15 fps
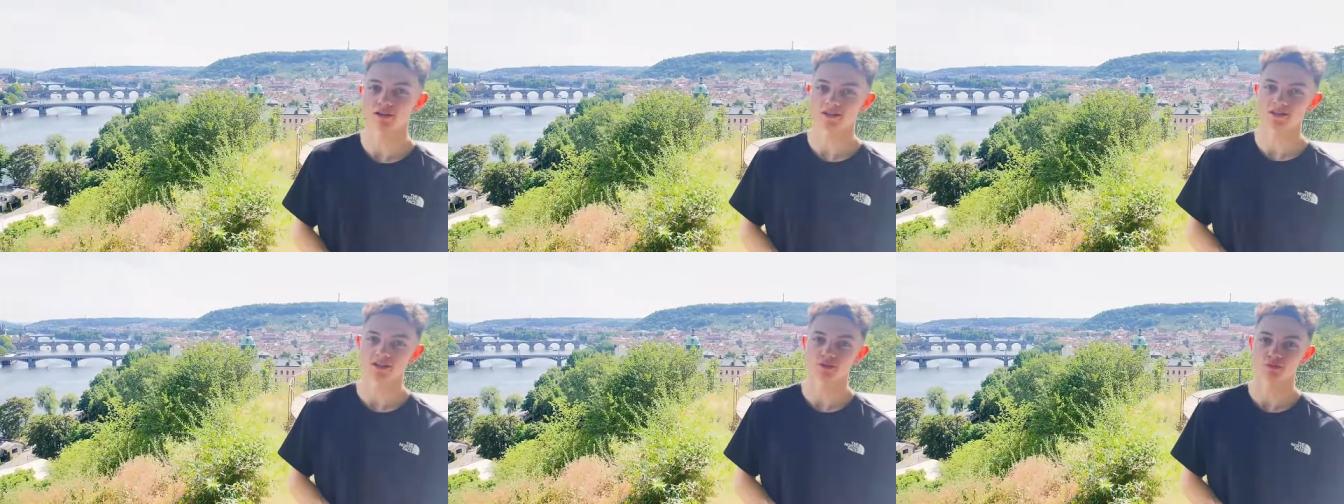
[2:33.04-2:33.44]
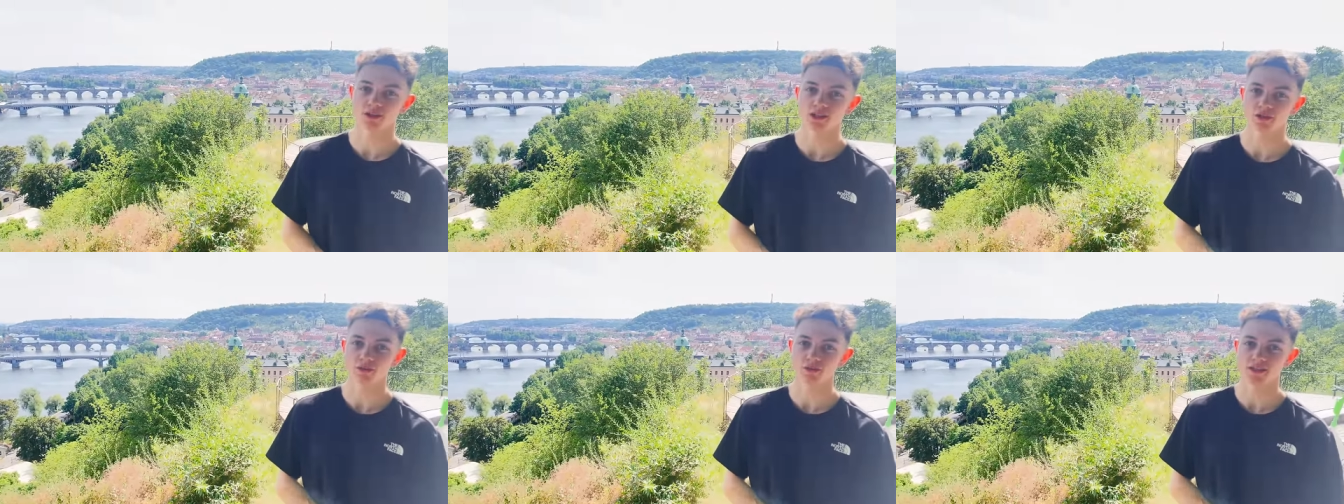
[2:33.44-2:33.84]
looks like a really
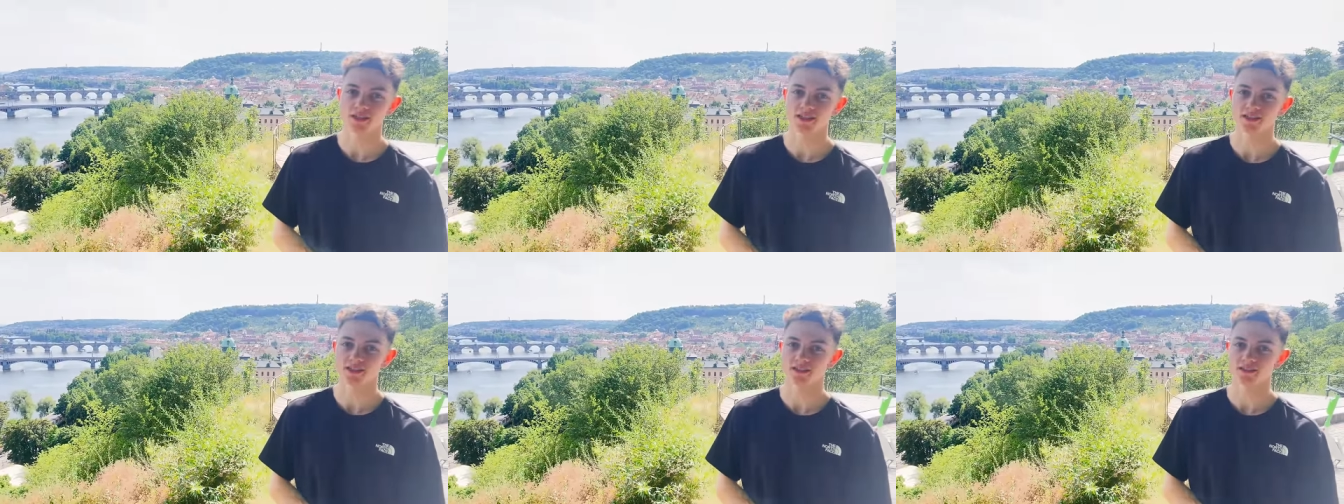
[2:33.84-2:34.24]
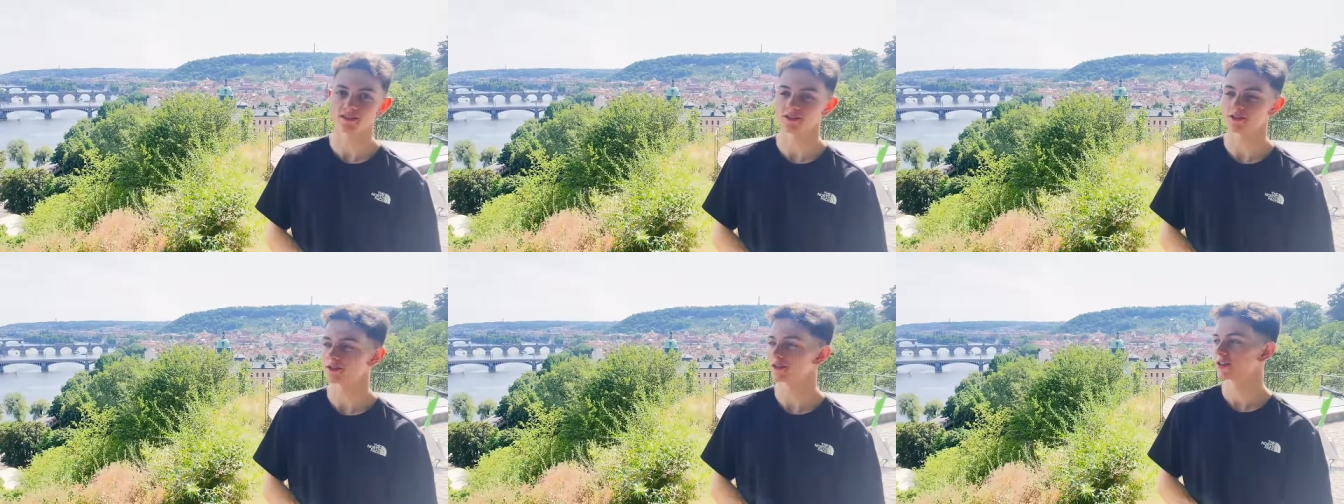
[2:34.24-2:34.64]
cool city,
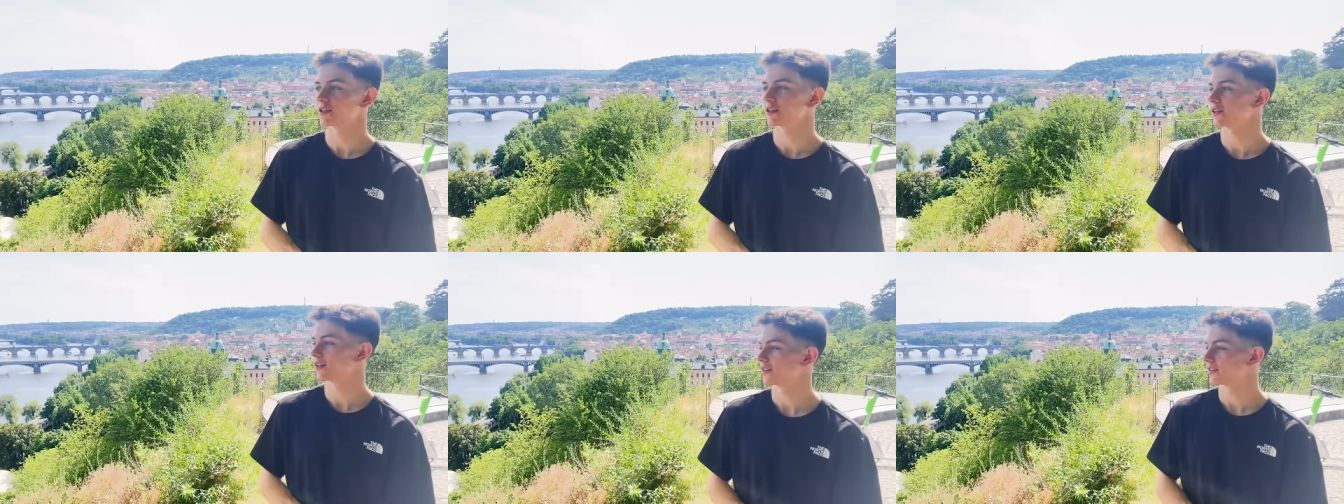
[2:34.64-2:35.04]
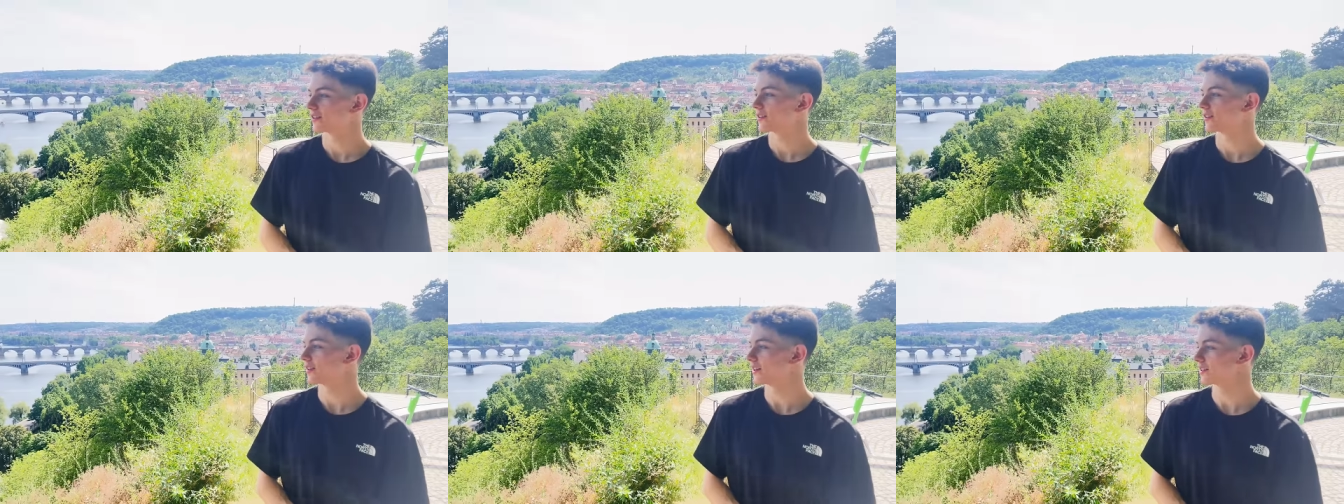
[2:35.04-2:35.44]
so
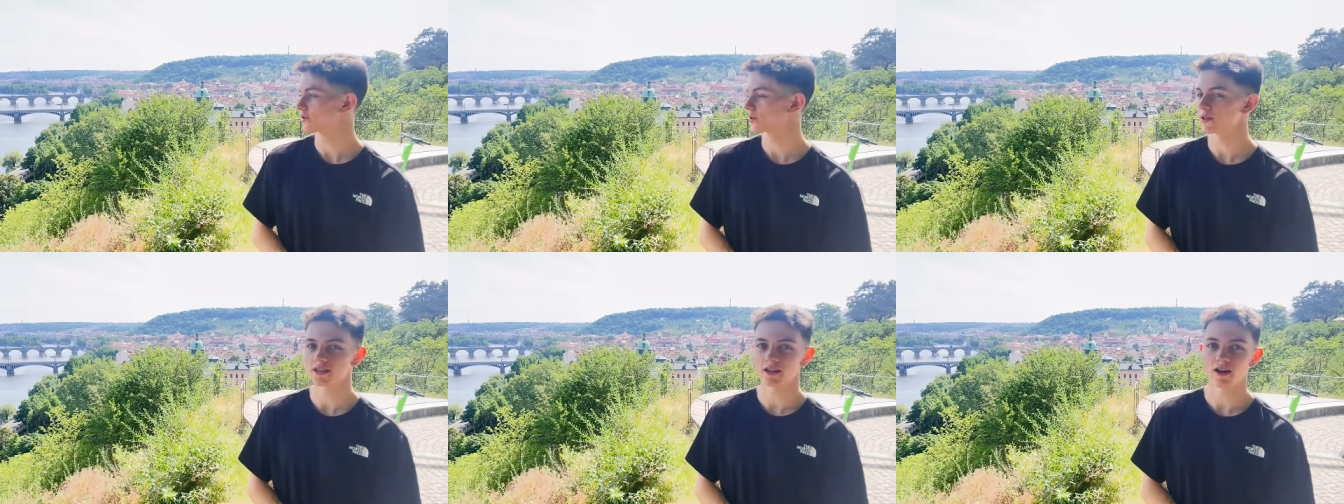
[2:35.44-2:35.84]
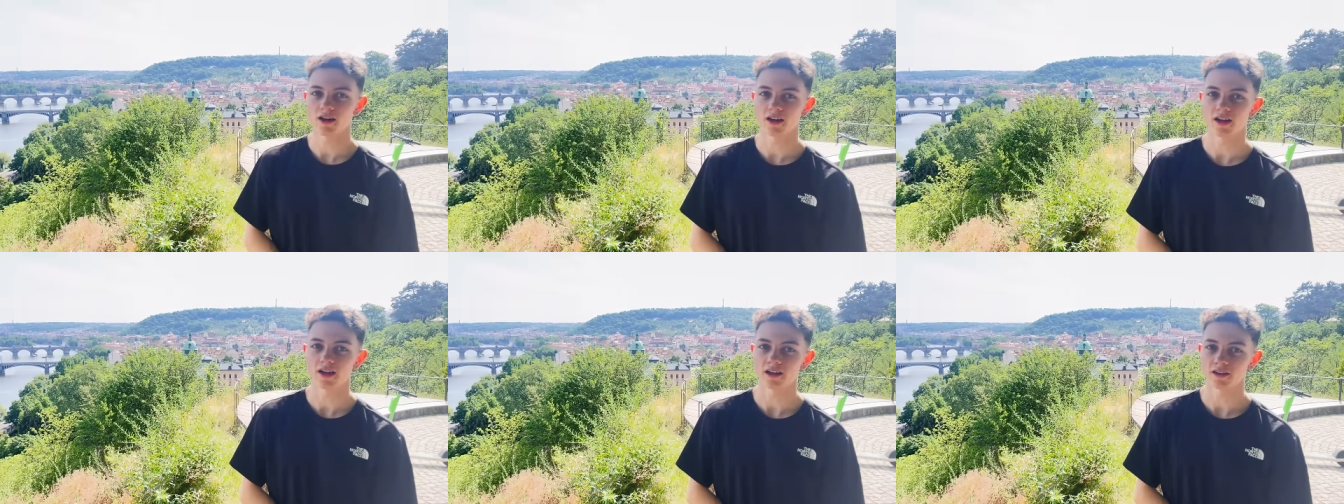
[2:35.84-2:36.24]
yeah, it's always the
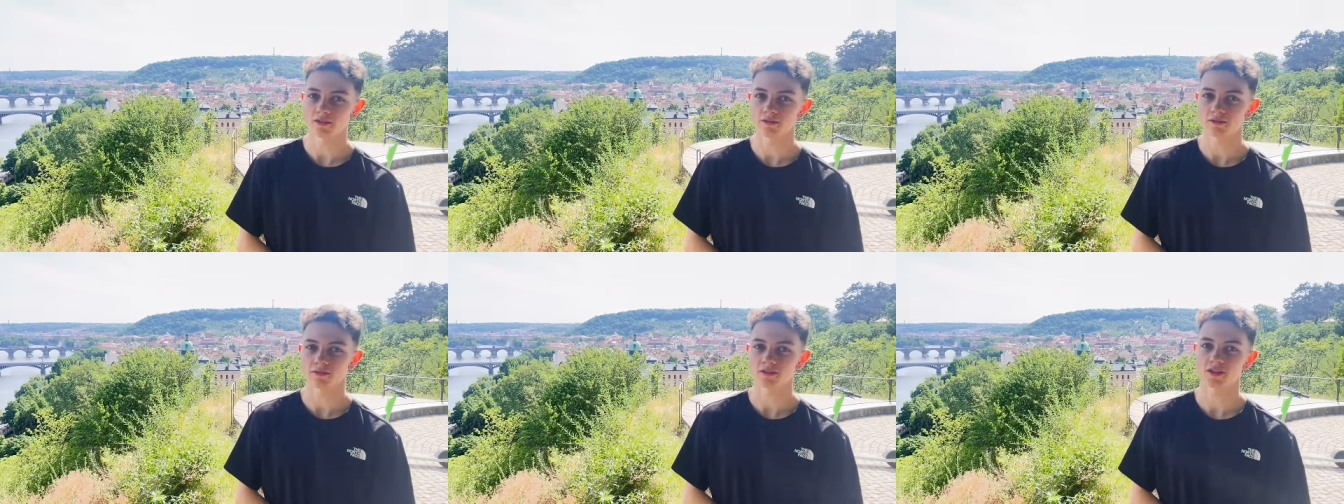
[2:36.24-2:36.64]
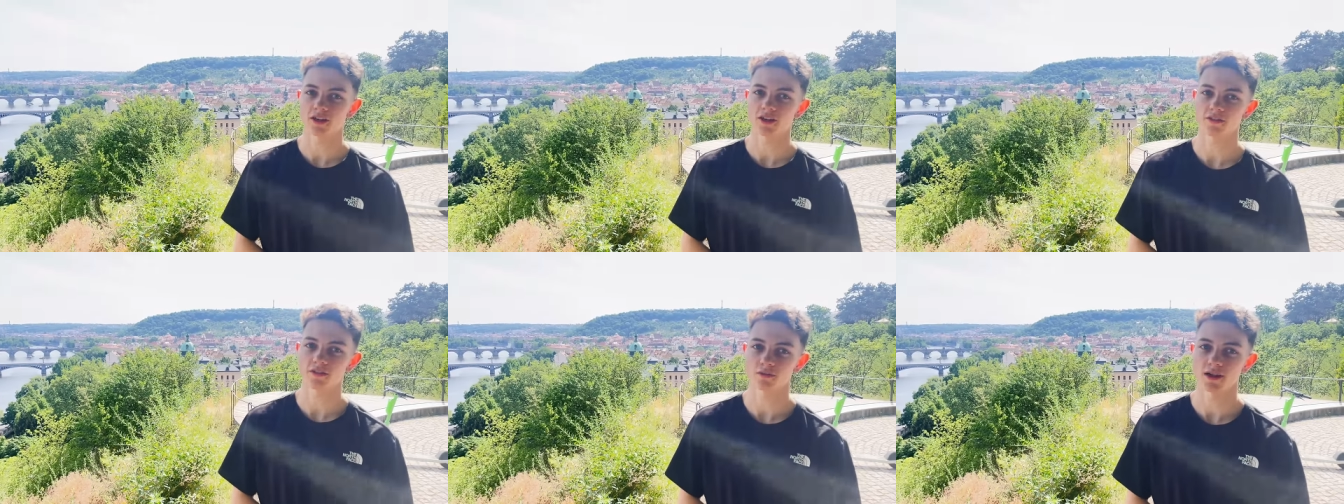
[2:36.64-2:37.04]
highlight of kind
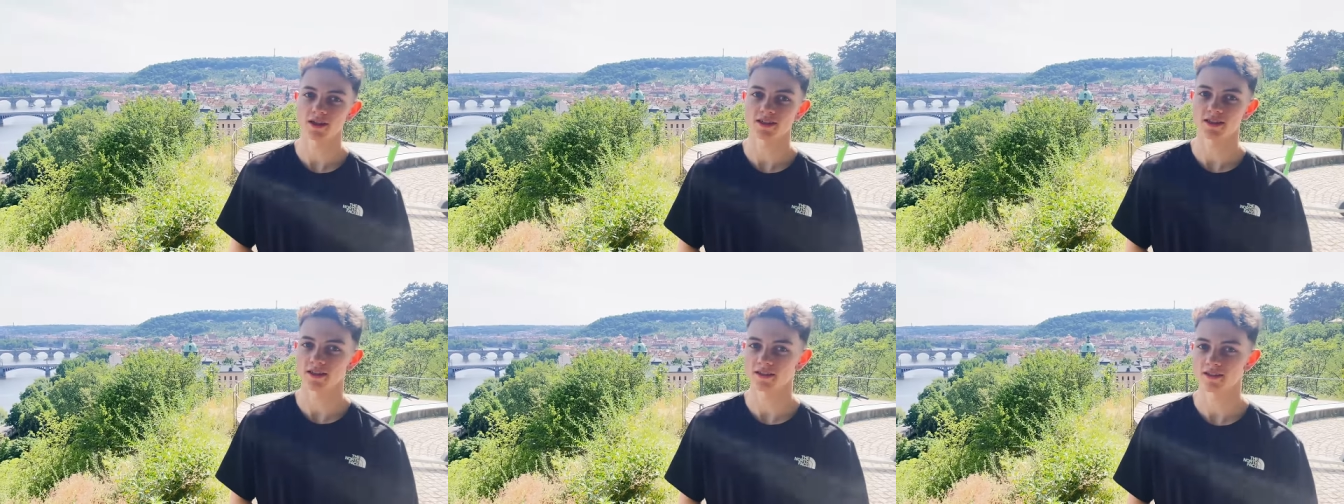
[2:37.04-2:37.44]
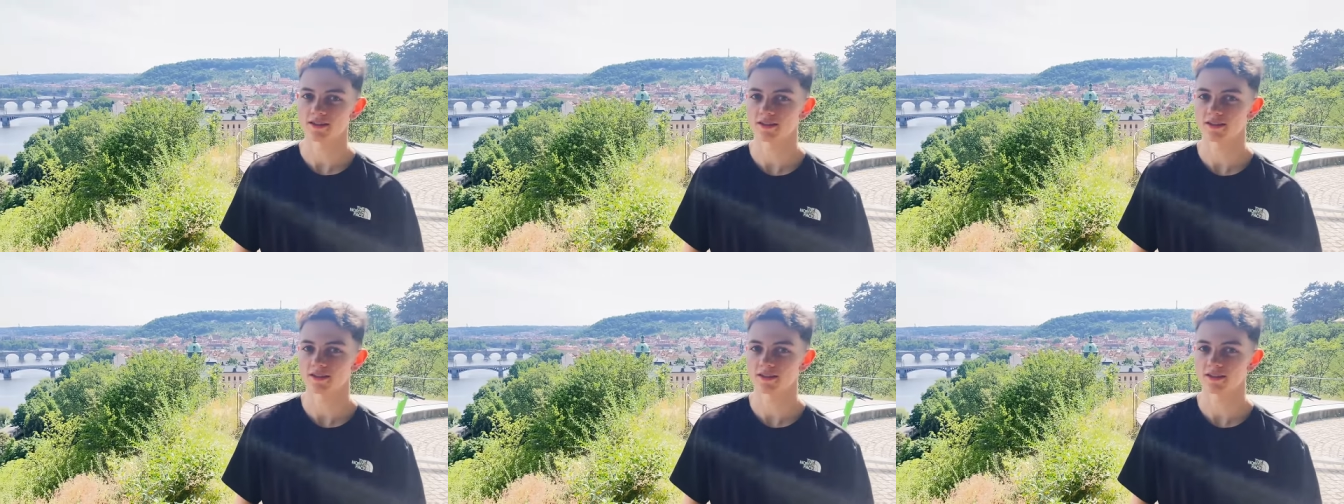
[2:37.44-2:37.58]
of the rest days.